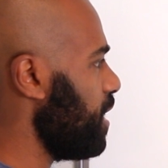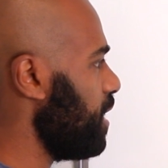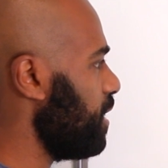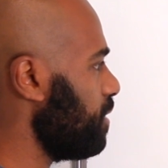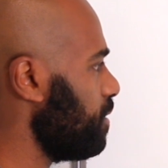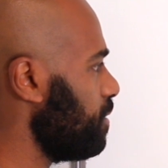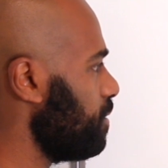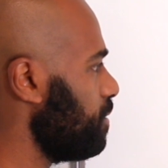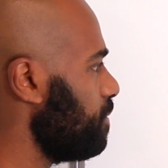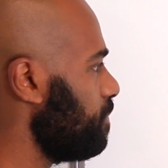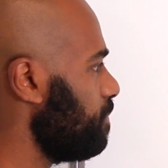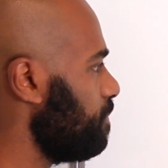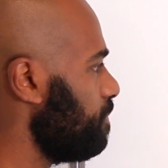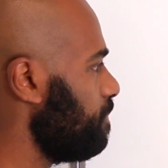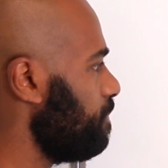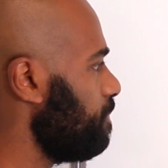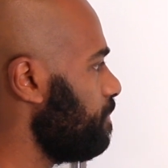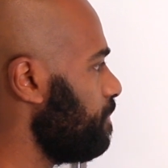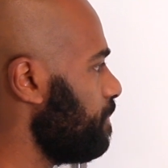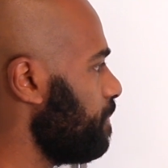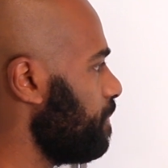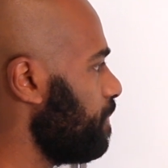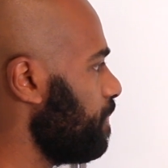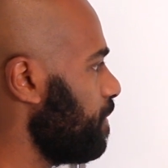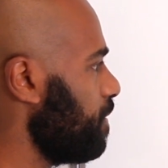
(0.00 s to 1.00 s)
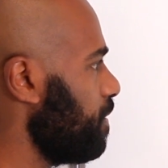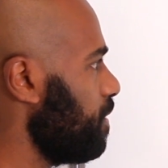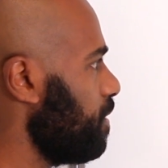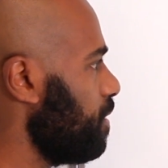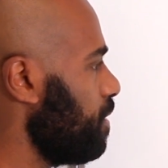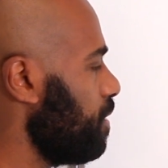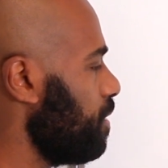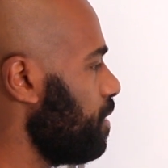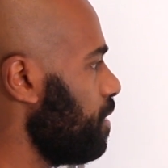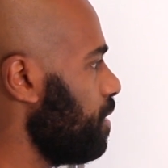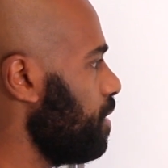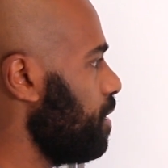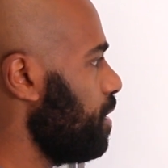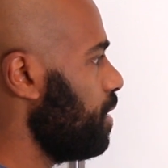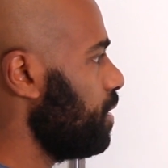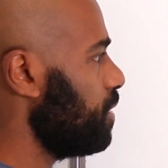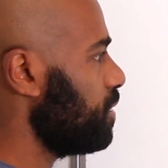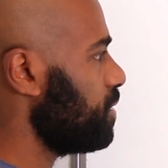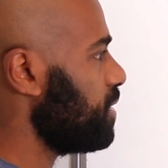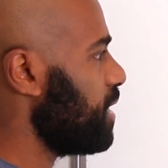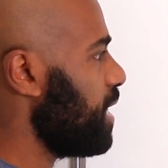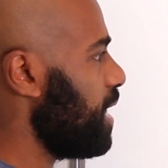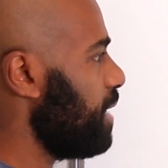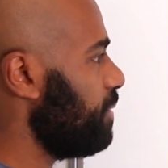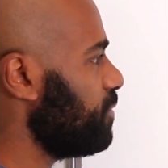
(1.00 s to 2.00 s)
n
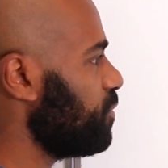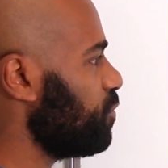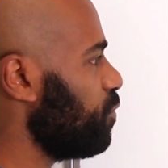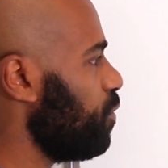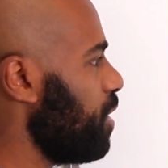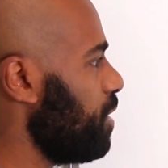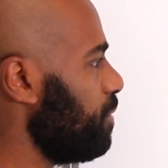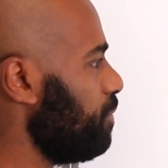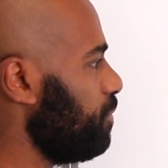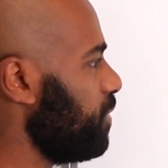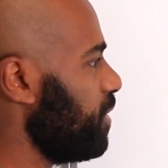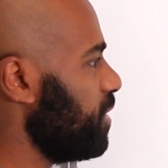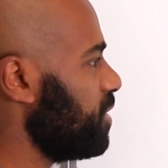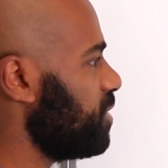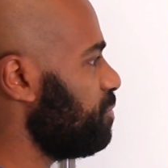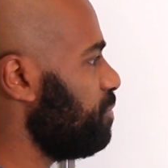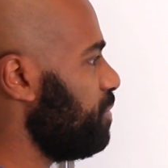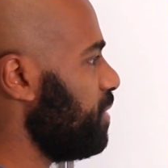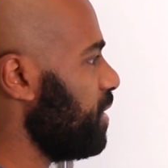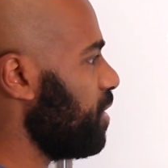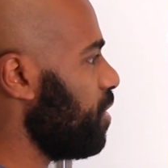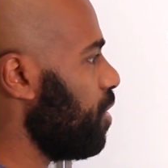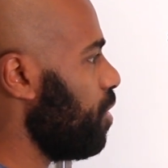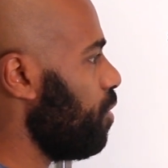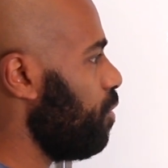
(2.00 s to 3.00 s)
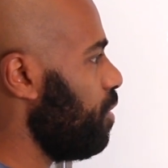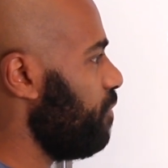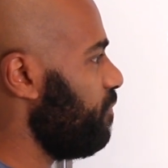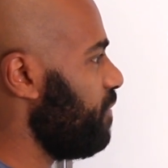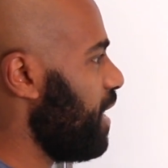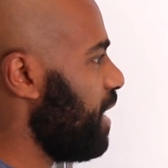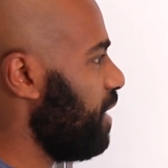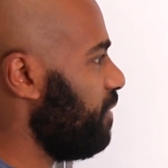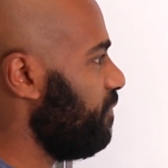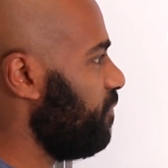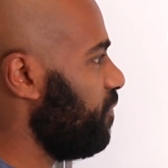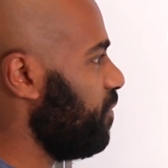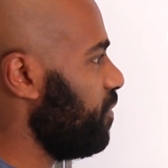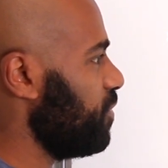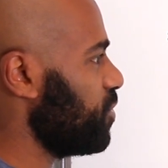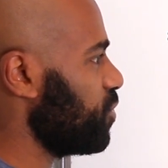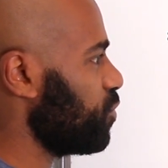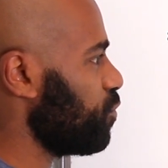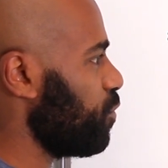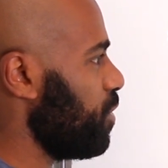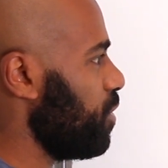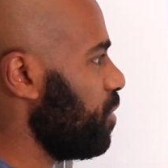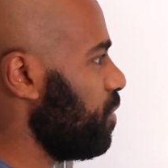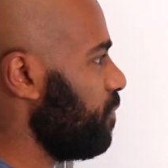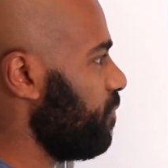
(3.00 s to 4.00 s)
times 1 plus big O of alpha
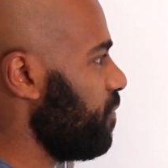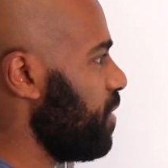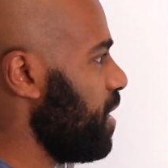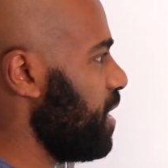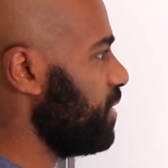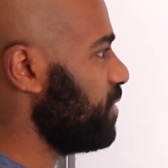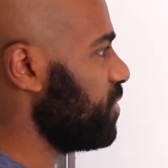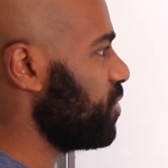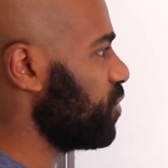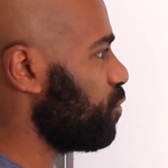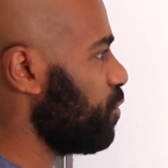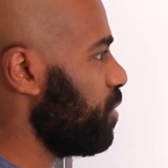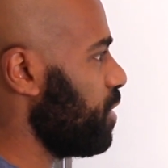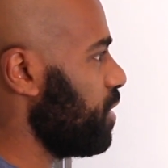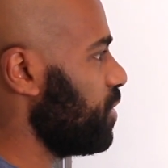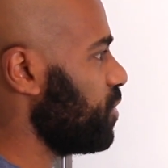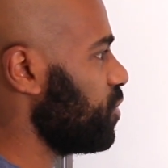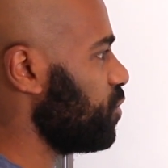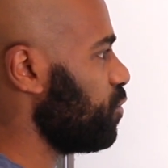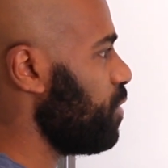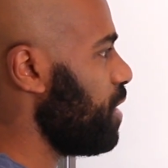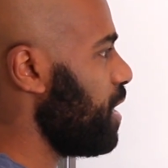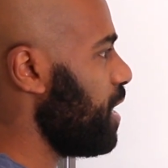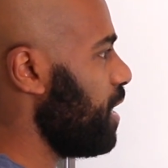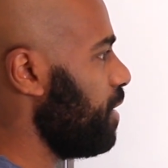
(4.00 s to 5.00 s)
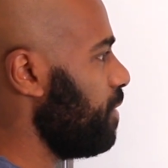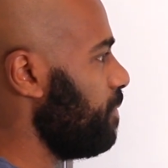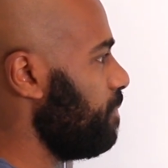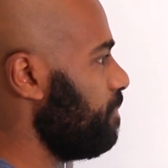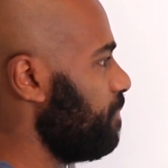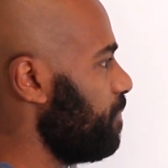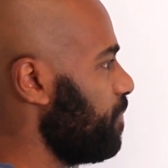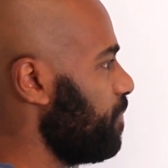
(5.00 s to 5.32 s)
squared over n squared as well.